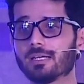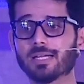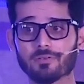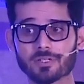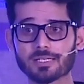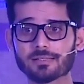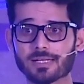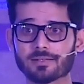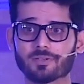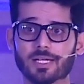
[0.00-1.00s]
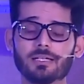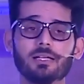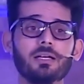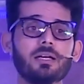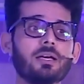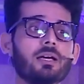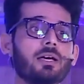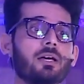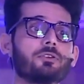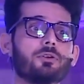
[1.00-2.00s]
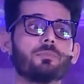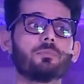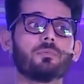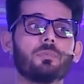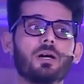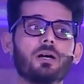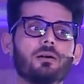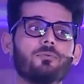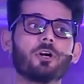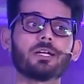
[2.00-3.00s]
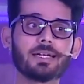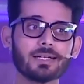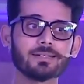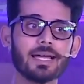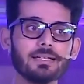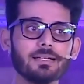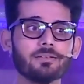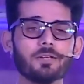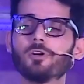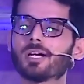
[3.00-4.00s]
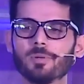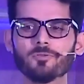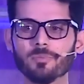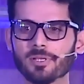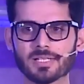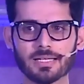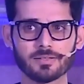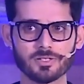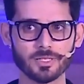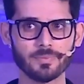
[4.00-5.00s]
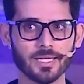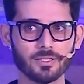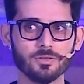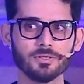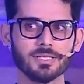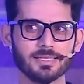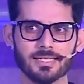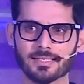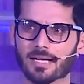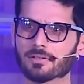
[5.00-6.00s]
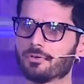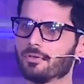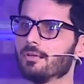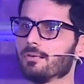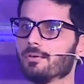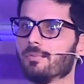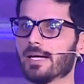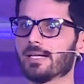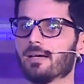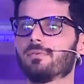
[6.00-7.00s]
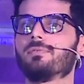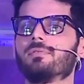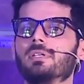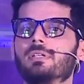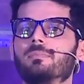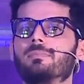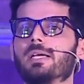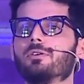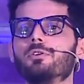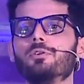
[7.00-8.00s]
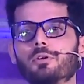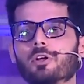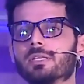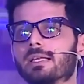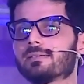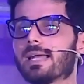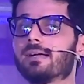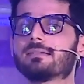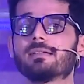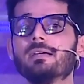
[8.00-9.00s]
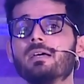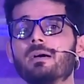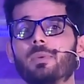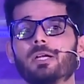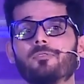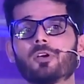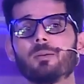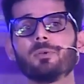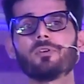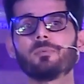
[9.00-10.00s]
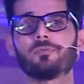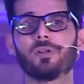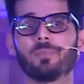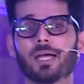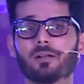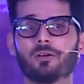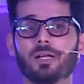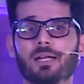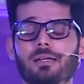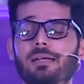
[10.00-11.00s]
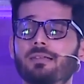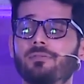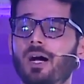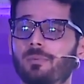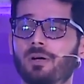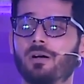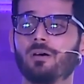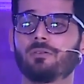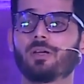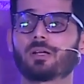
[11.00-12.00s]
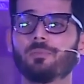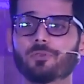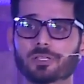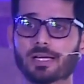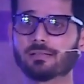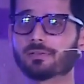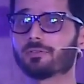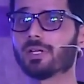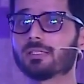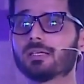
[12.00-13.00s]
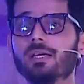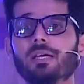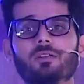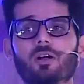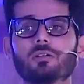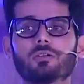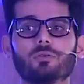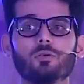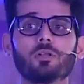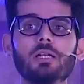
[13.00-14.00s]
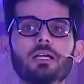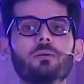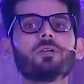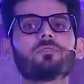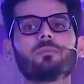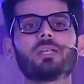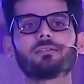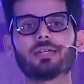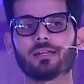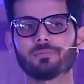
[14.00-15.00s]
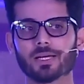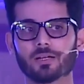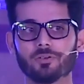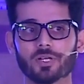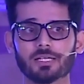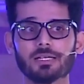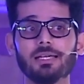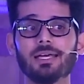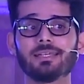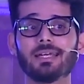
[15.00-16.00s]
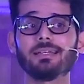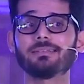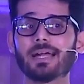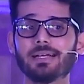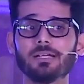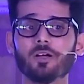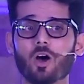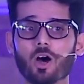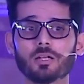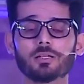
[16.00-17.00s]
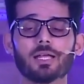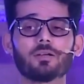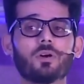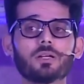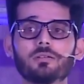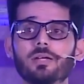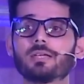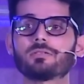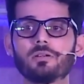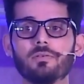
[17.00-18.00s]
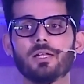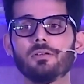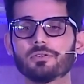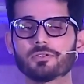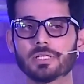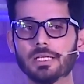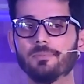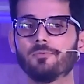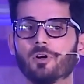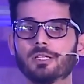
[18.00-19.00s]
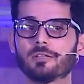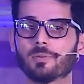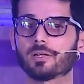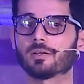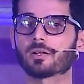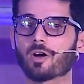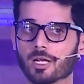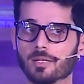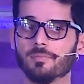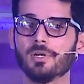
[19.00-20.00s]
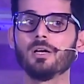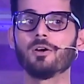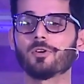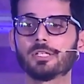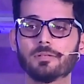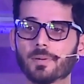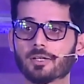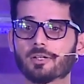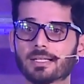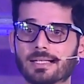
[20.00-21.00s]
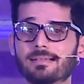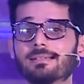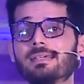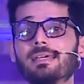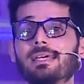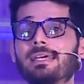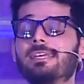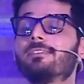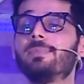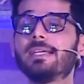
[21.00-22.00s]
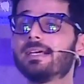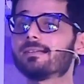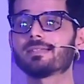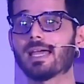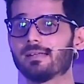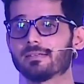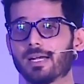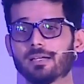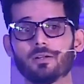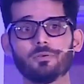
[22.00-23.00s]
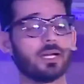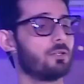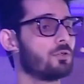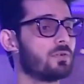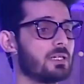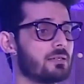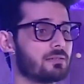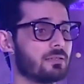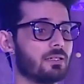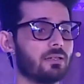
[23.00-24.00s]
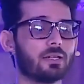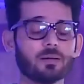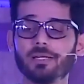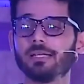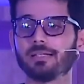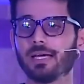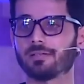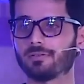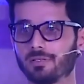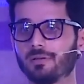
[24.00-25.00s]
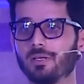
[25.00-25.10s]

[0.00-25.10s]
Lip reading: divergence test, right? So for a data scientist, if you're coming from a statistician background, then that's good. You might have a good hold on the stats. But if you're coming from different background, like let's say pharma or you're a computer science student, not only coming from the stats background, right? Then deciding on like what threshold value you should keep for this particular column, for this particular test, is biggest challenge right now, and no one is recommending that